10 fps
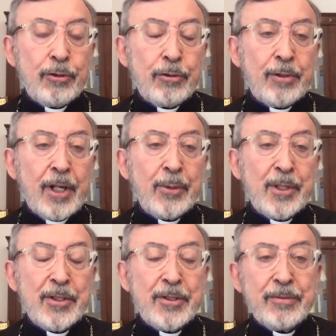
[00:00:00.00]
I
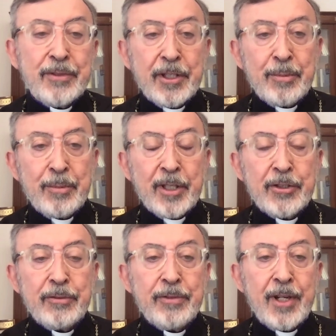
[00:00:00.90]
was very much
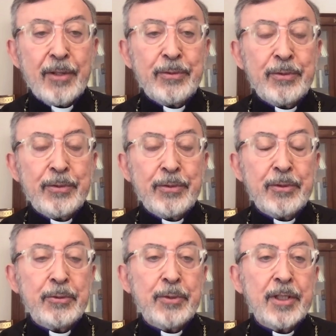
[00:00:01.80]
involved
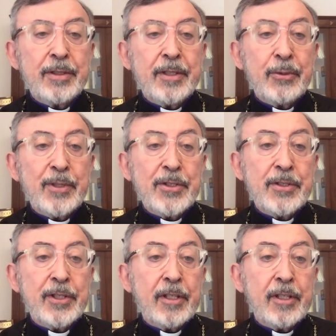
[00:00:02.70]
when there was a
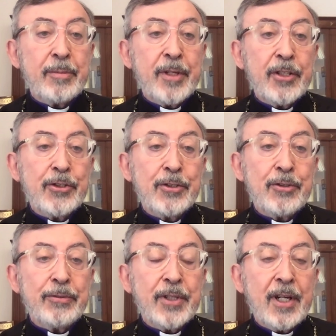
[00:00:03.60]
celebration of
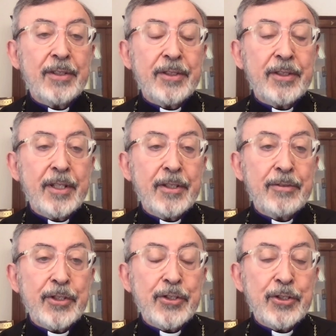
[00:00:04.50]
the 100th
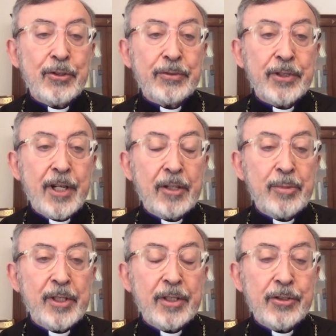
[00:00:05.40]
anniversary of the
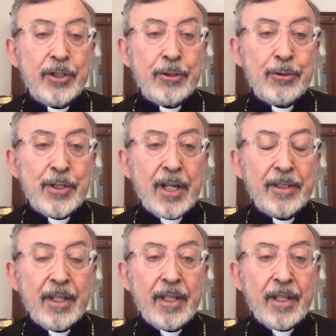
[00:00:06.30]
Armenian genocide
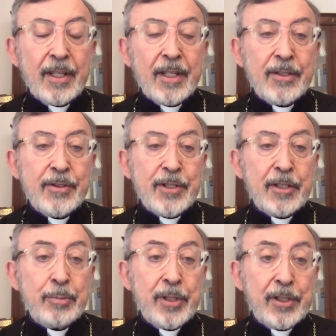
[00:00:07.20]
at
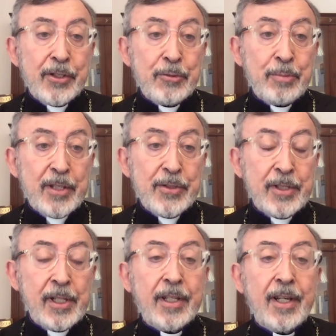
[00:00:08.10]
St. Peter's
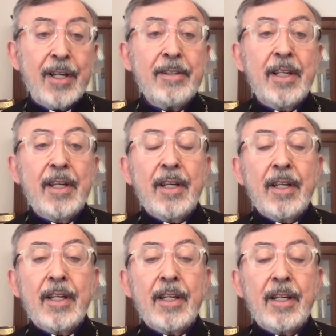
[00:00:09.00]
Basilica,
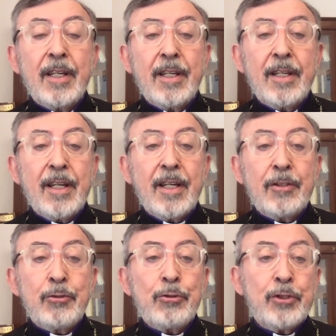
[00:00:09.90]

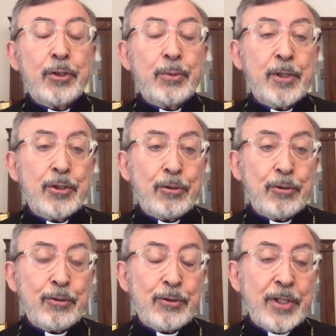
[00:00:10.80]
during which
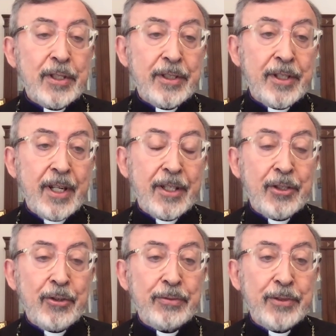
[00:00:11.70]
also St. Gregory
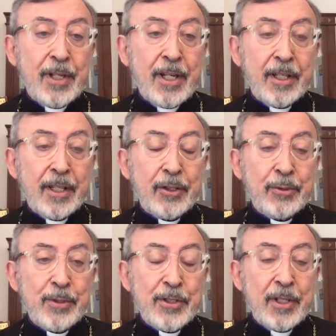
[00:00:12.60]
of Narek
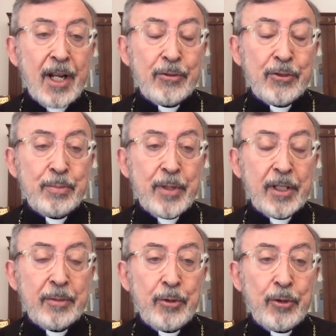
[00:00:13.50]
was announced by the
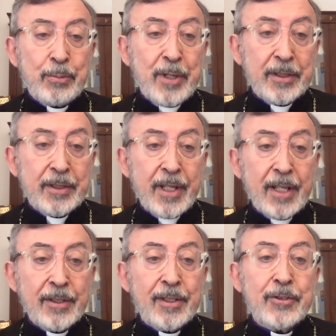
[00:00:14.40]
Pope, by the
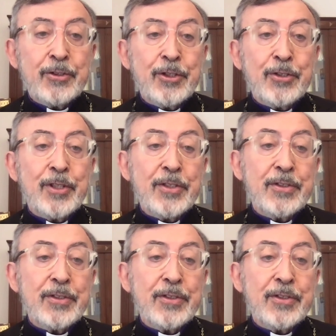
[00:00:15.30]
Catholic Church, as